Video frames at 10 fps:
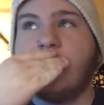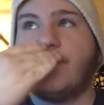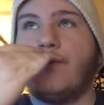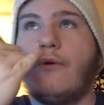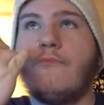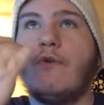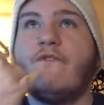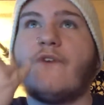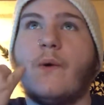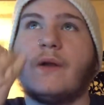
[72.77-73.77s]
to
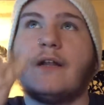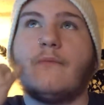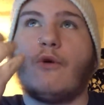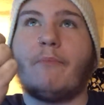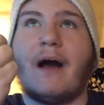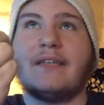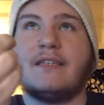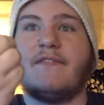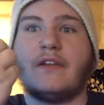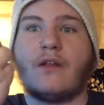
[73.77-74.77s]
move forward in a more
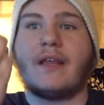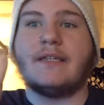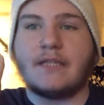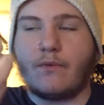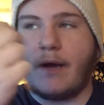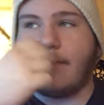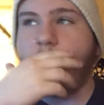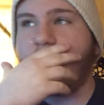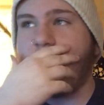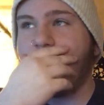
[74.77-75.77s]
positive and authentic way, to
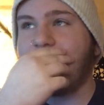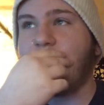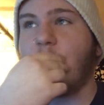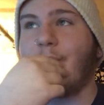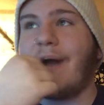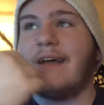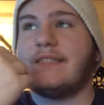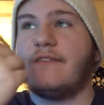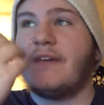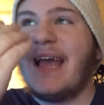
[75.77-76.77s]
move forward in a more
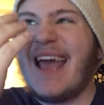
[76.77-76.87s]
positive